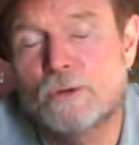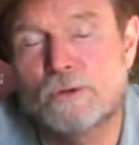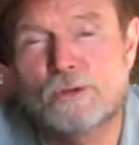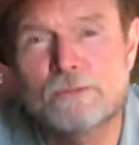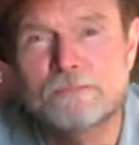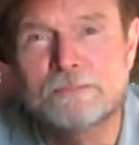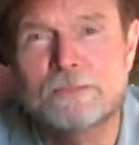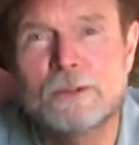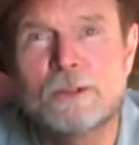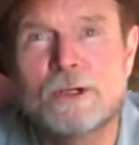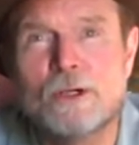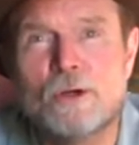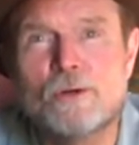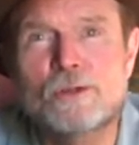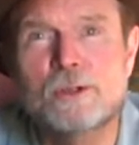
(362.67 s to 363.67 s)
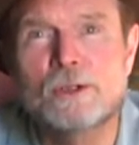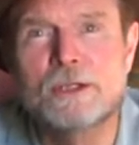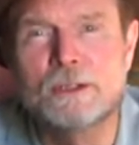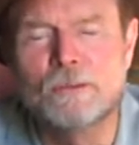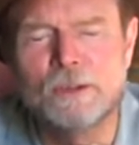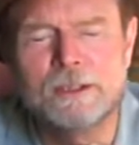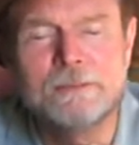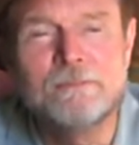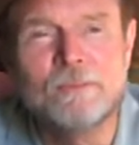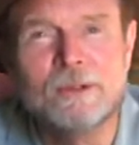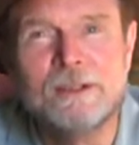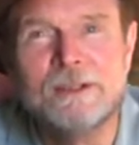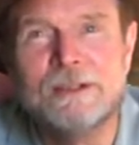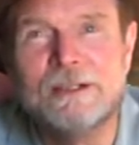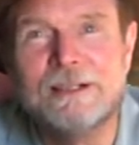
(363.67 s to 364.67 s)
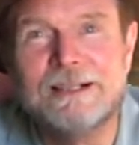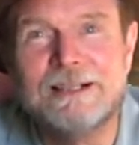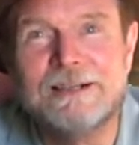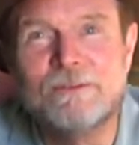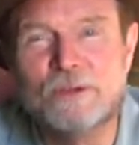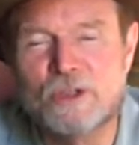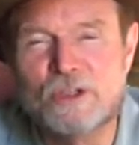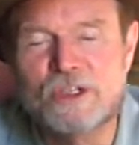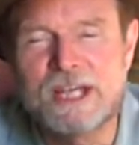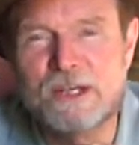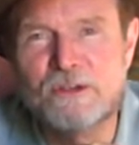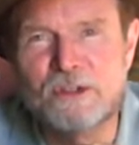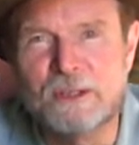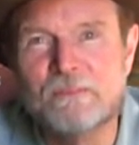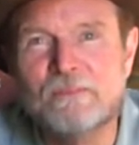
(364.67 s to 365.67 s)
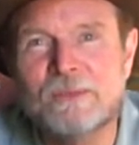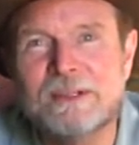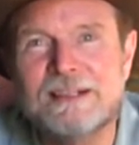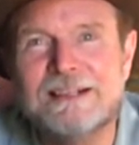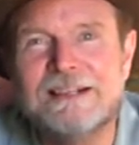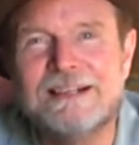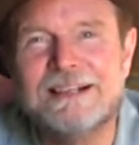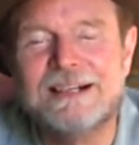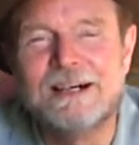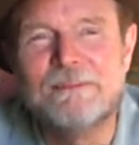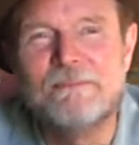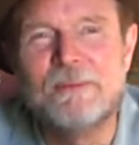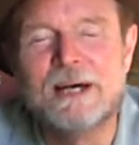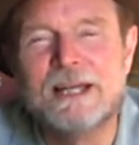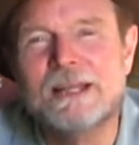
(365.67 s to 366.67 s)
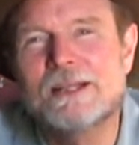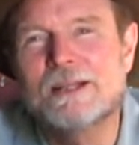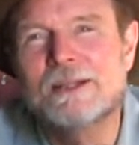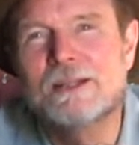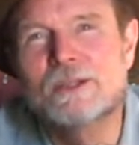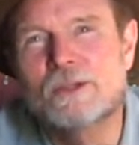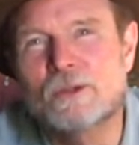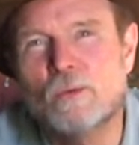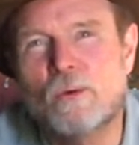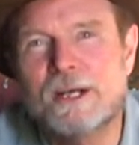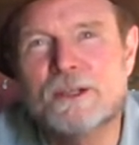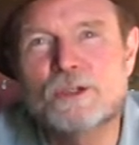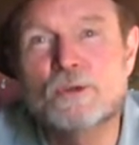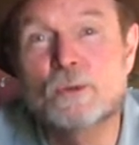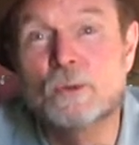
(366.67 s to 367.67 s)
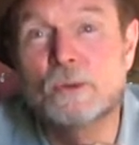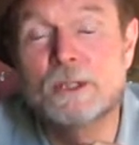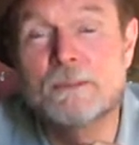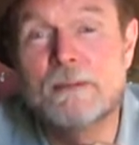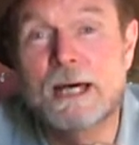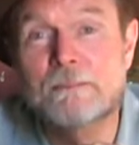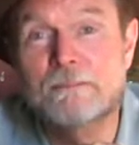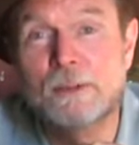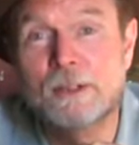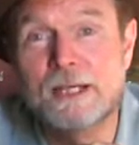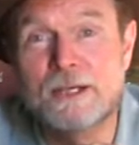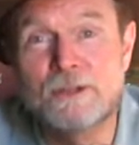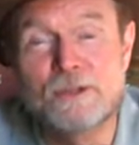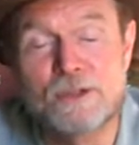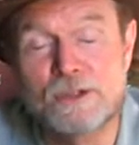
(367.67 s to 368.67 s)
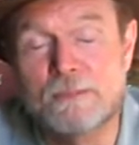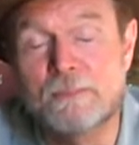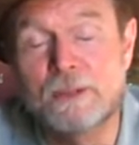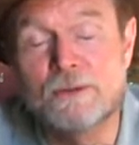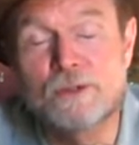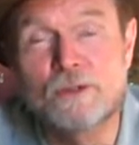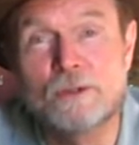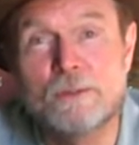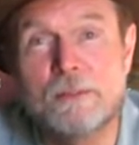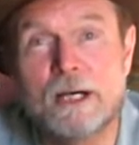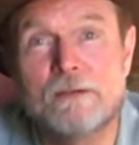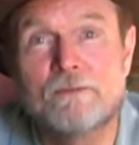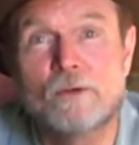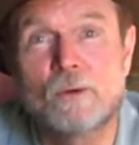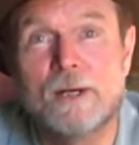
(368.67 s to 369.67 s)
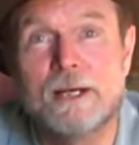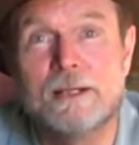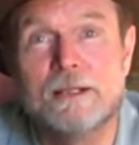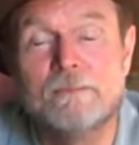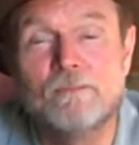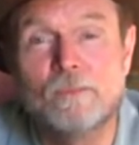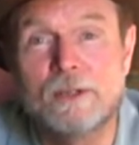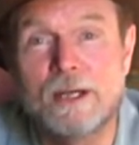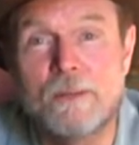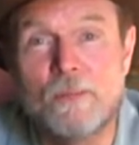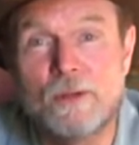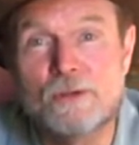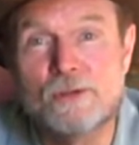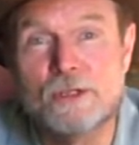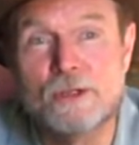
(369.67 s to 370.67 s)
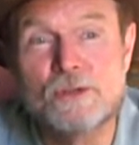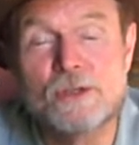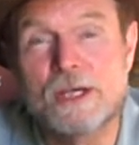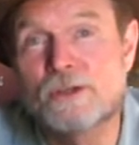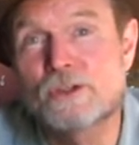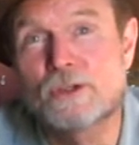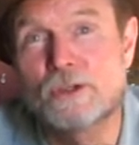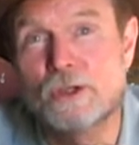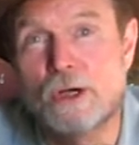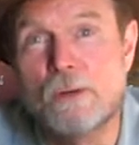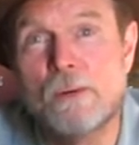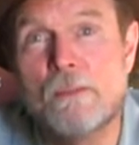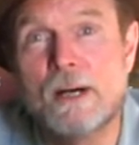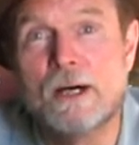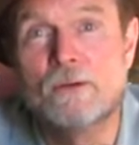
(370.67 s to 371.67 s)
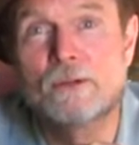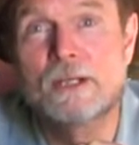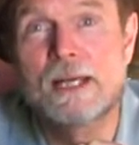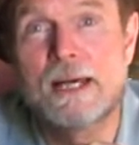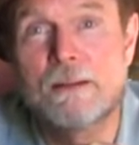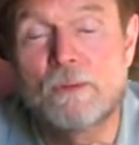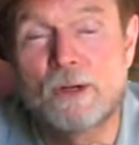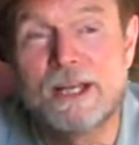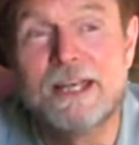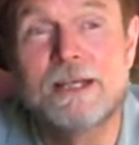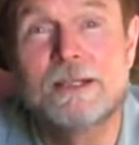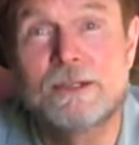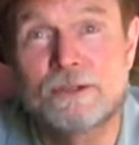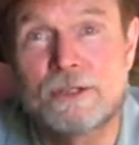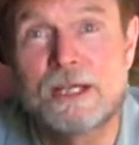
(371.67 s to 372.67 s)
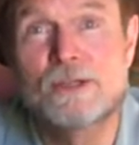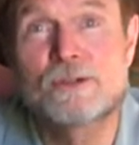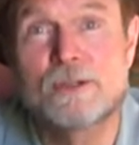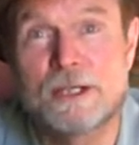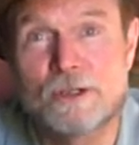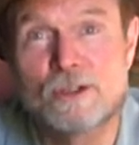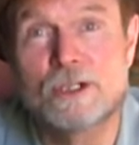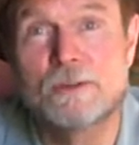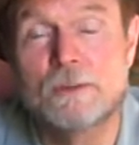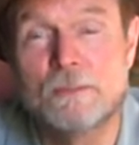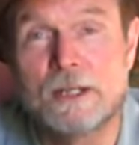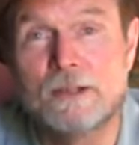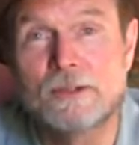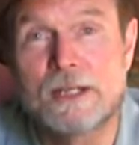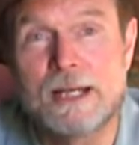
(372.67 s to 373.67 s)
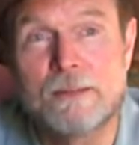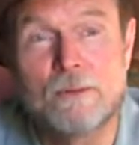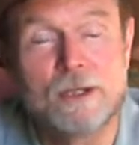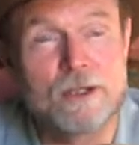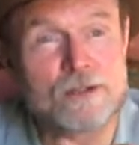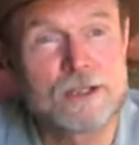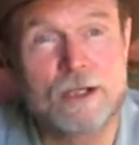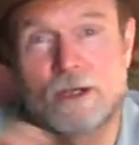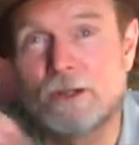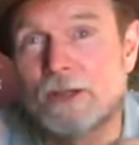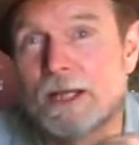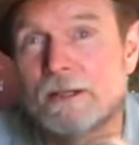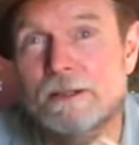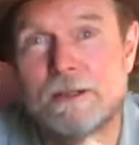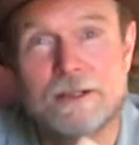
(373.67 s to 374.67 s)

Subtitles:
who's looking really? We're just tasting. But the wine is truly about place as opposed to about variety. And this is a Sonoma Mountain Cabernet, and it tastes like Sonoma Mountain Cabernet. It's got all that